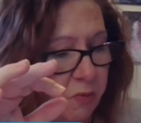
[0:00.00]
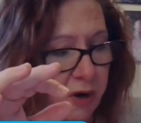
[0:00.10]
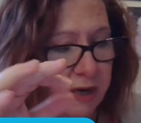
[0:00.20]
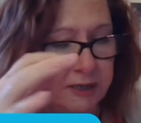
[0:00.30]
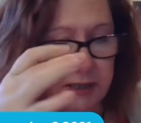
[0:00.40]

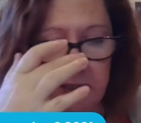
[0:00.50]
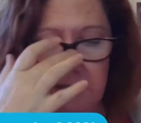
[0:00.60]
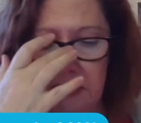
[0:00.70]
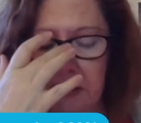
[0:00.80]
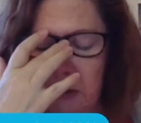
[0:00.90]

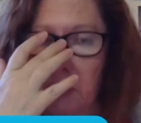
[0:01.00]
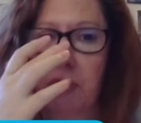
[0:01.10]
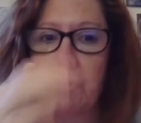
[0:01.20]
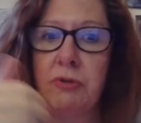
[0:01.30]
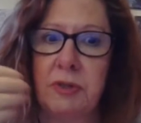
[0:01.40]
want
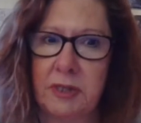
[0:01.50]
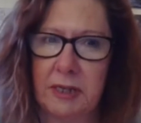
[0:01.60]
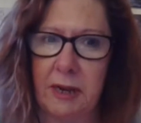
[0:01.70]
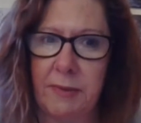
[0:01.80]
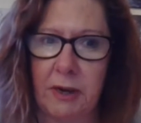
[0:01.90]
truth
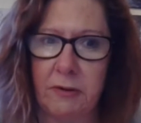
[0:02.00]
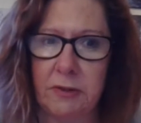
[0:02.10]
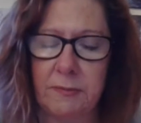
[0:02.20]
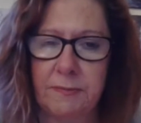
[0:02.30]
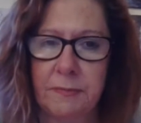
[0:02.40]
to come
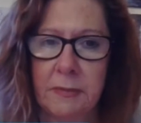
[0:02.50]
out